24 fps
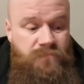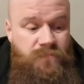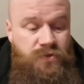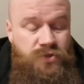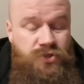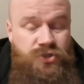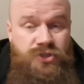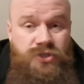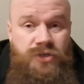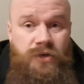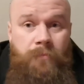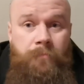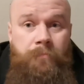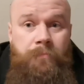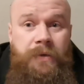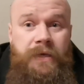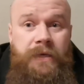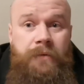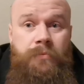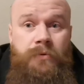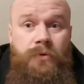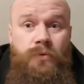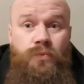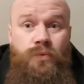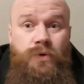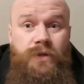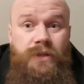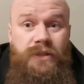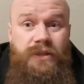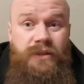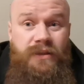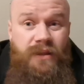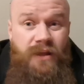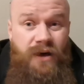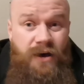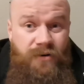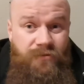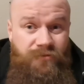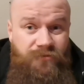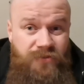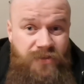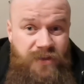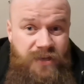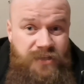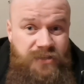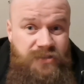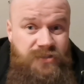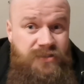some people will love
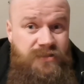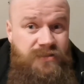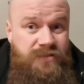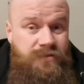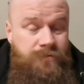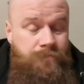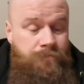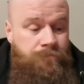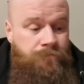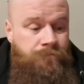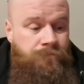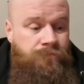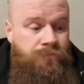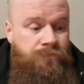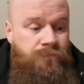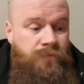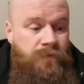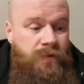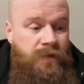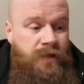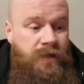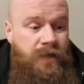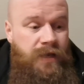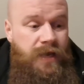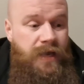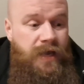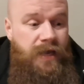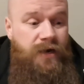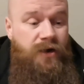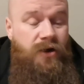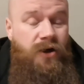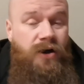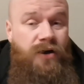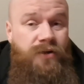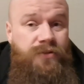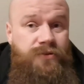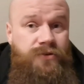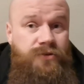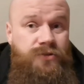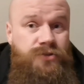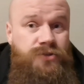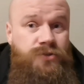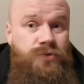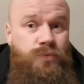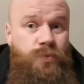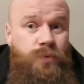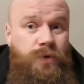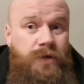this, and
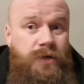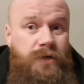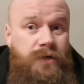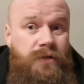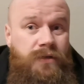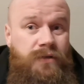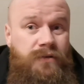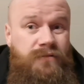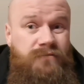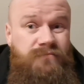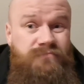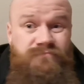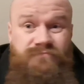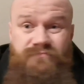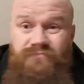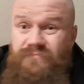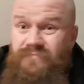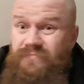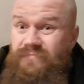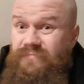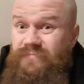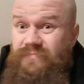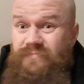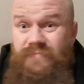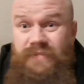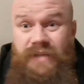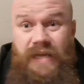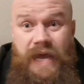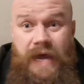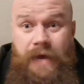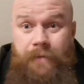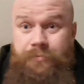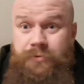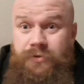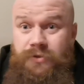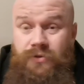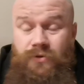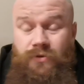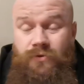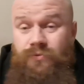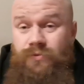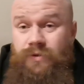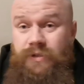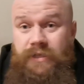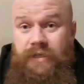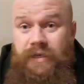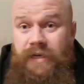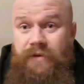others will
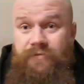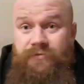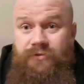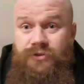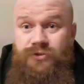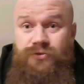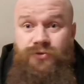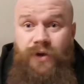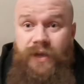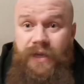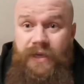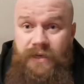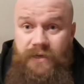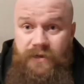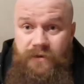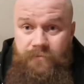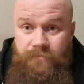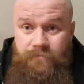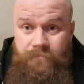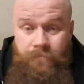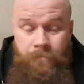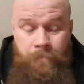absolutely never drink it.